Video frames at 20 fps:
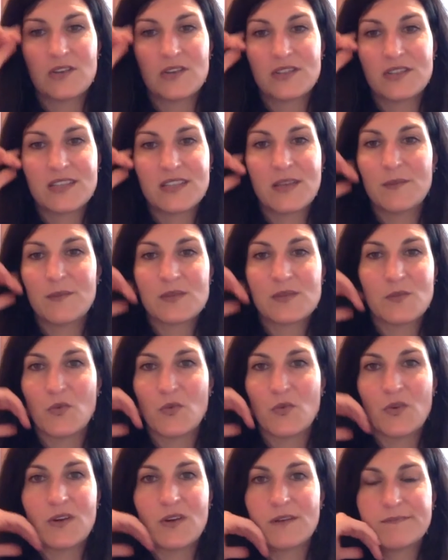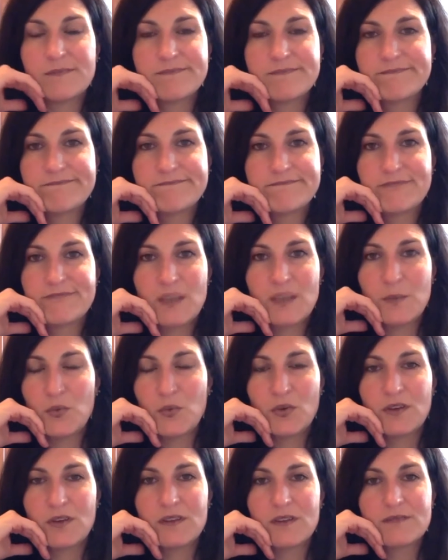times more
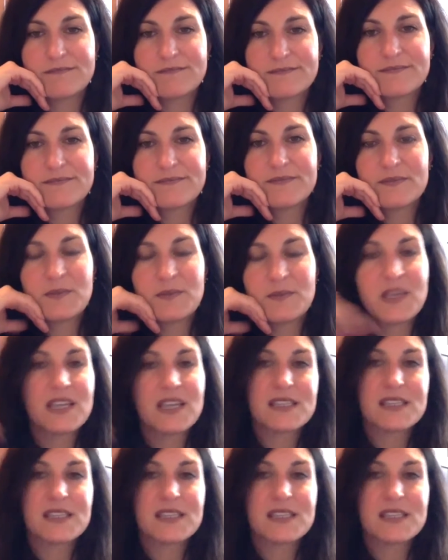important, because